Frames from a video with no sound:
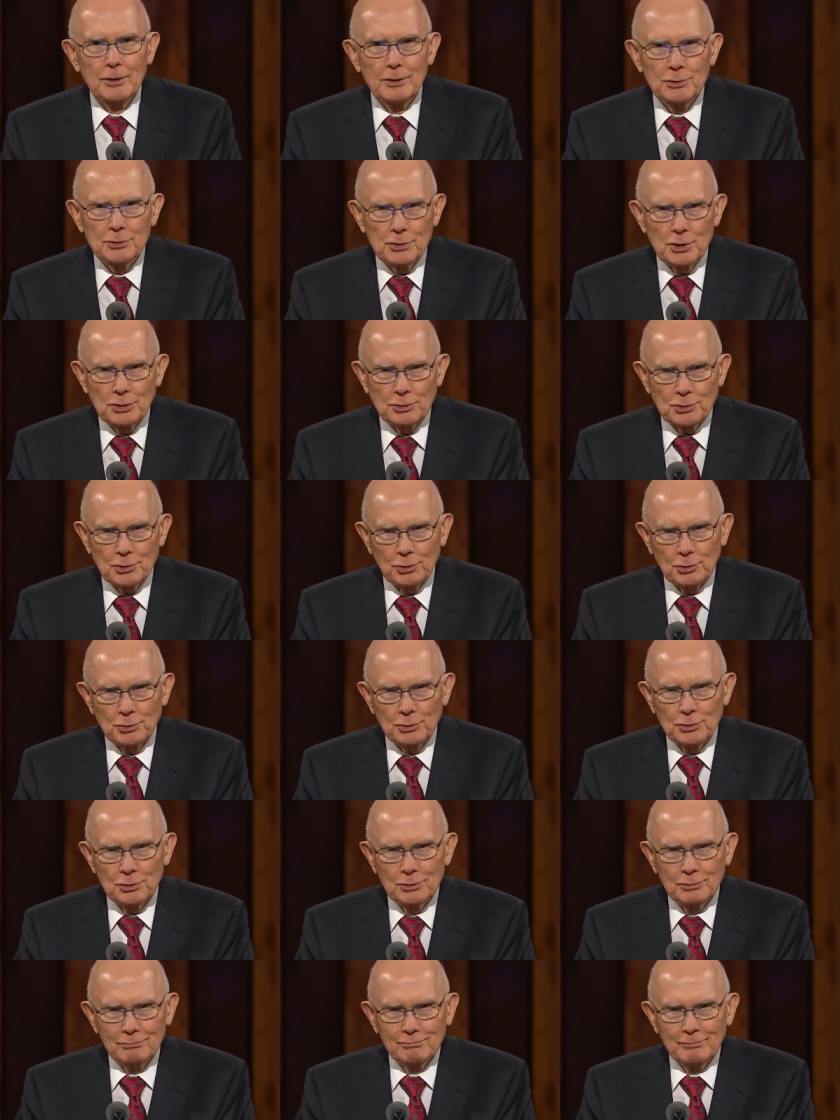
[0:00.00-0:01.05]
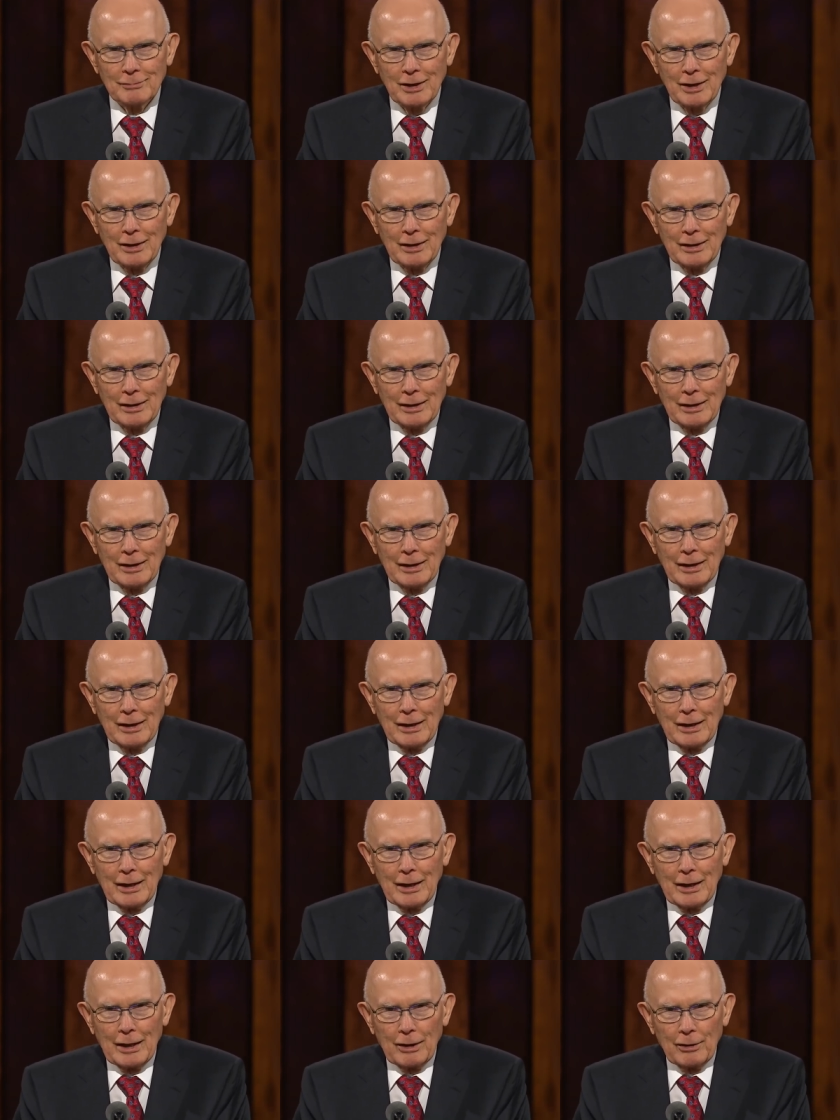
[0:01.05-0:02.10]
Sisters,
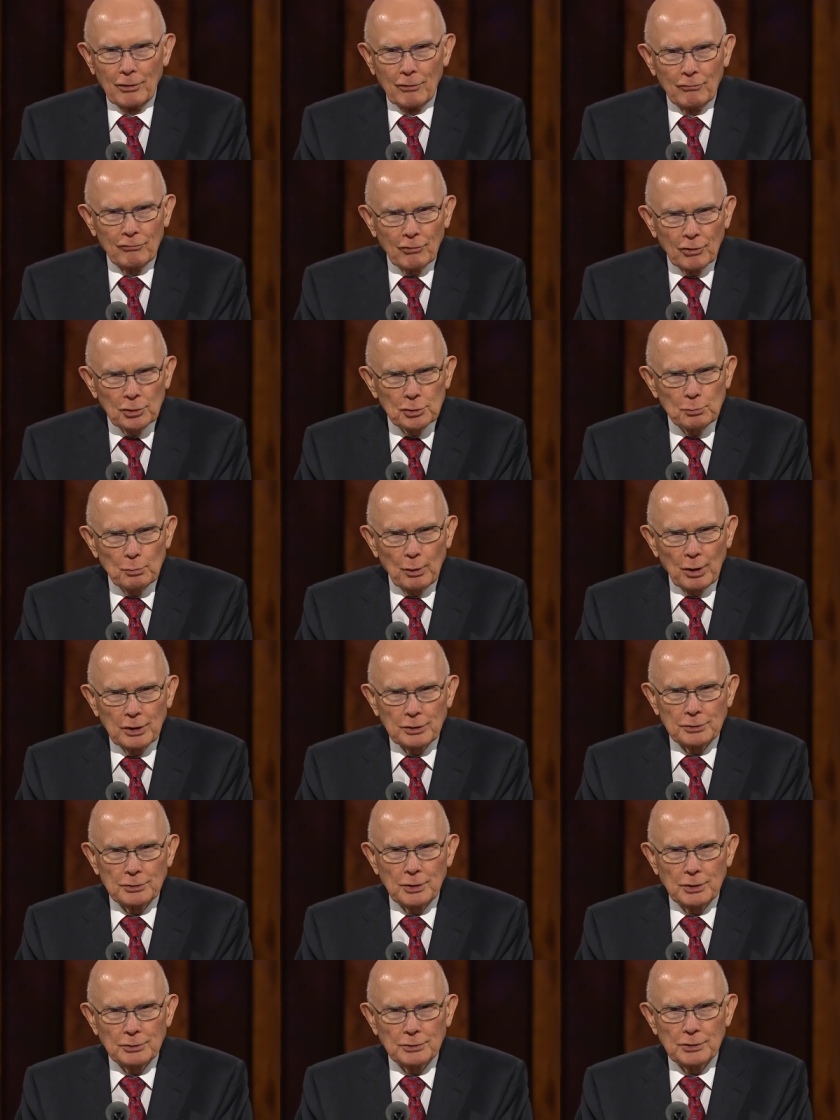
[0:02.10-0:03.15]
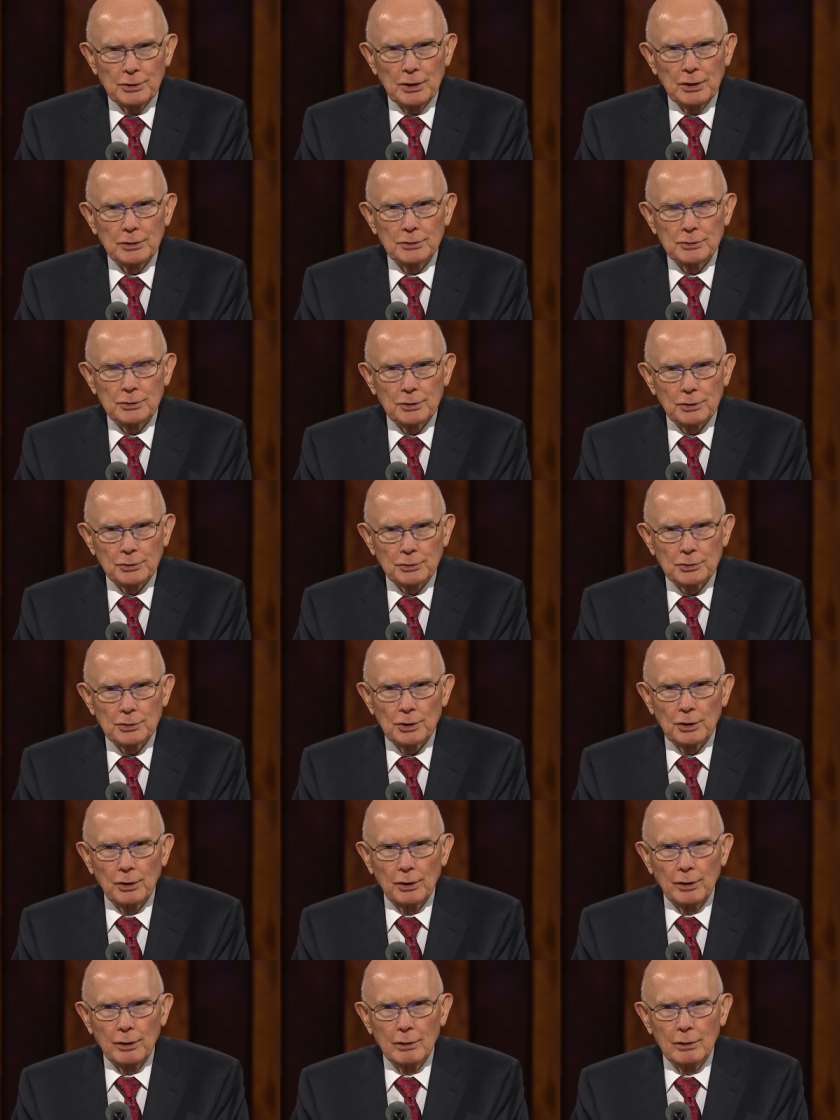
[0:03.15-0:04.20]
the first presidency is
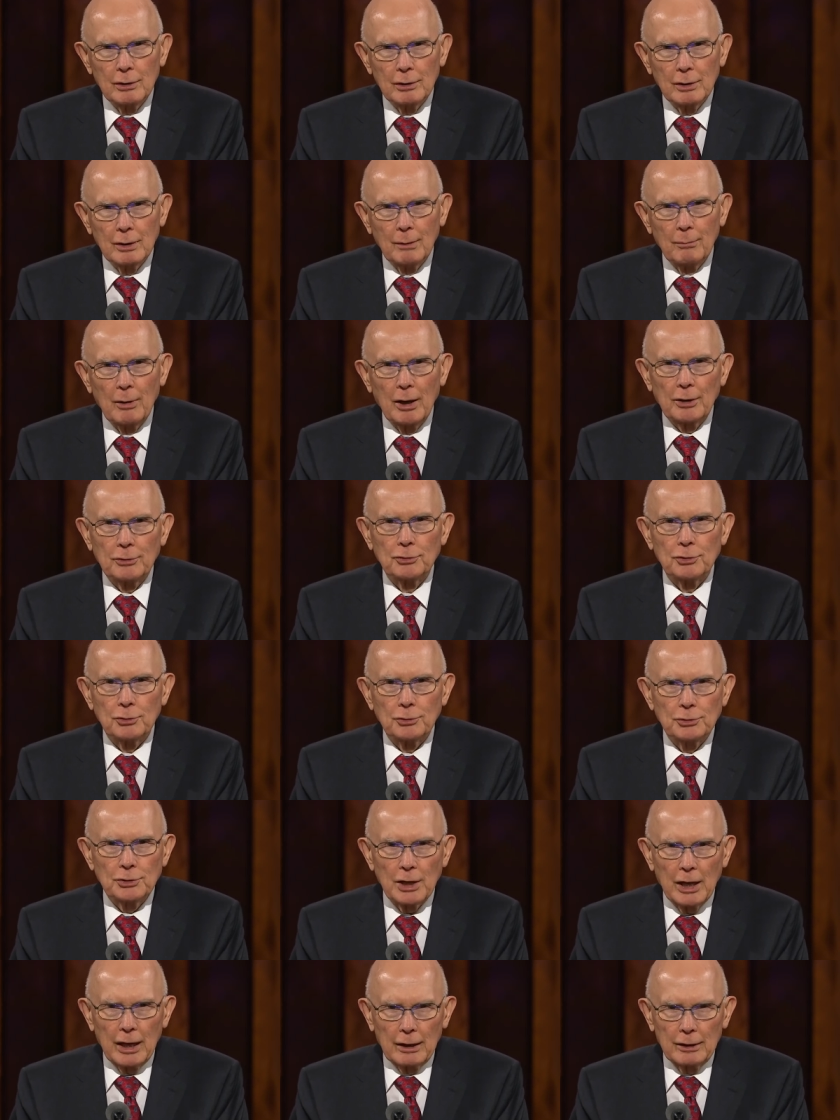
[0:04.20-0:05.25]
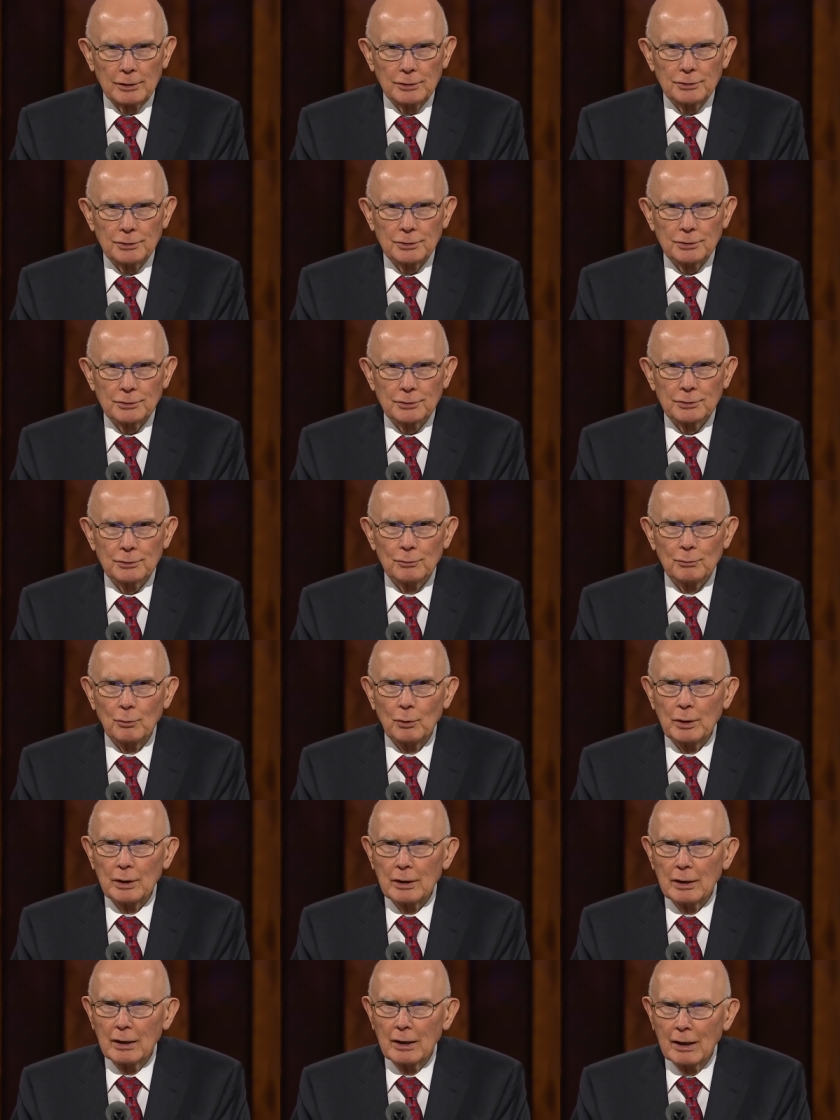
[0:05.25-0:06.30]
concerned about your challenges.
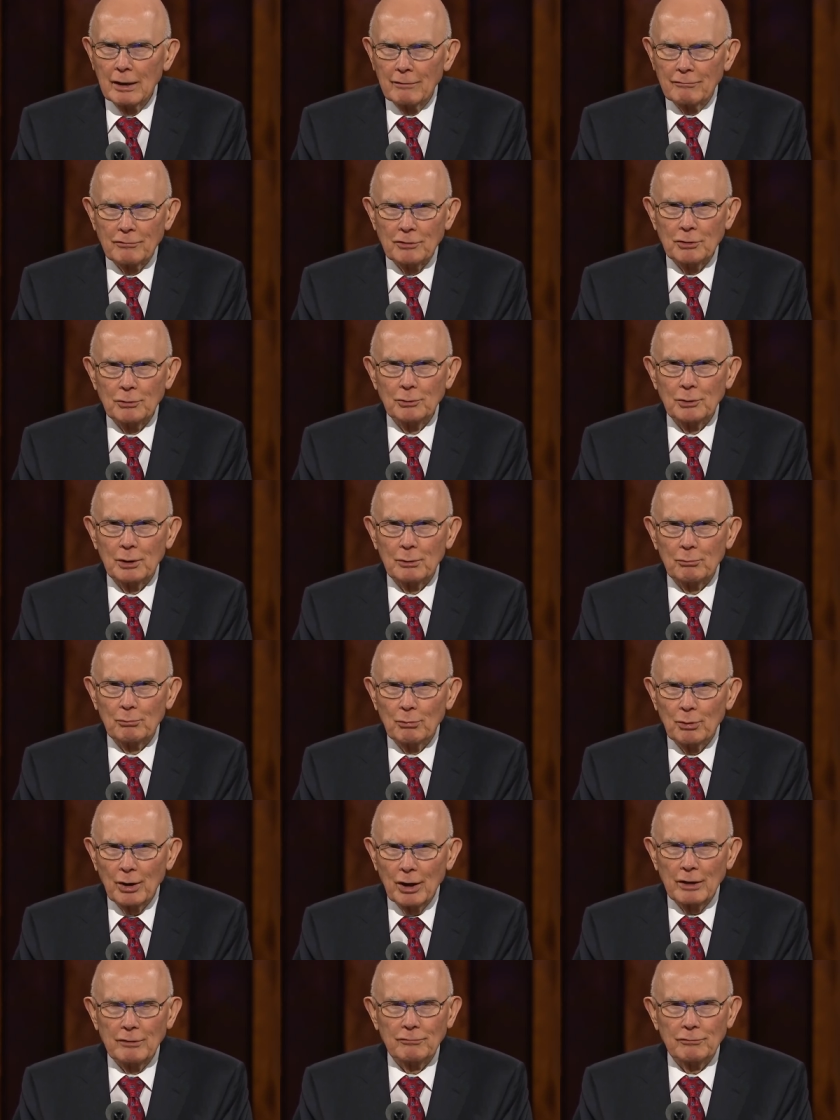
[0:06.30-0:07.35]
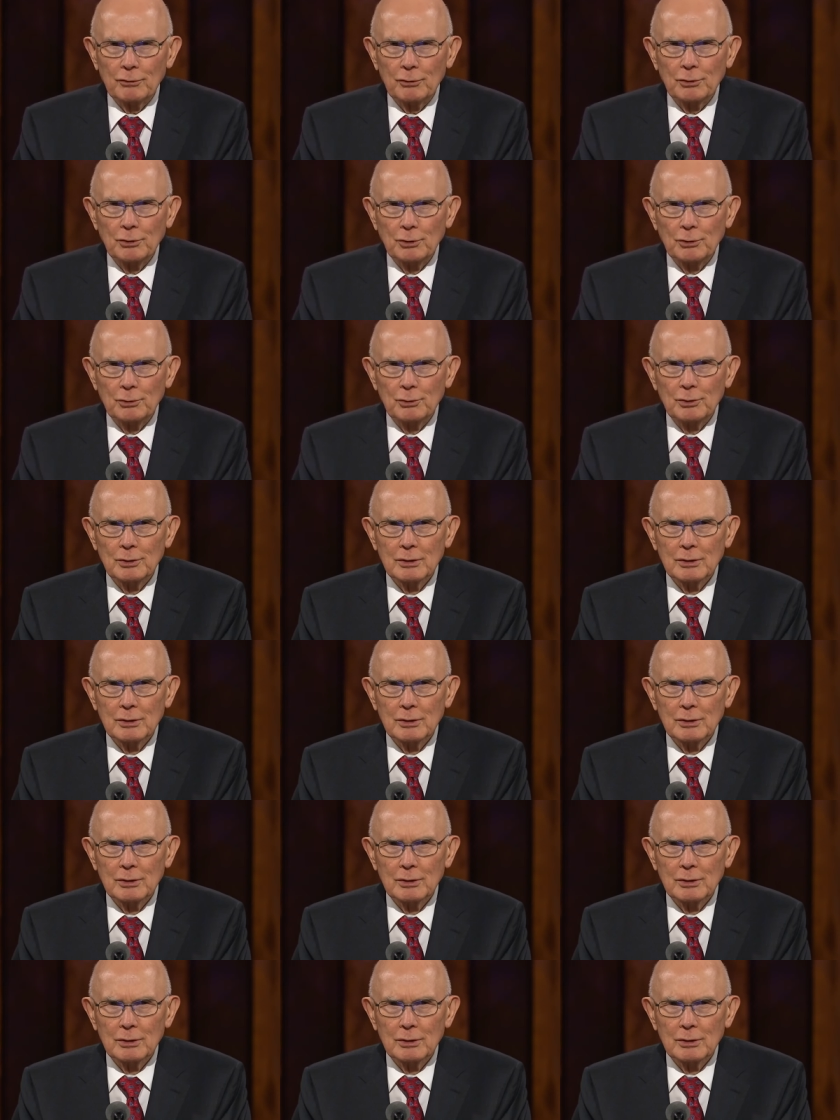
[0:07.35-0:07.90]
We love you and pray for you.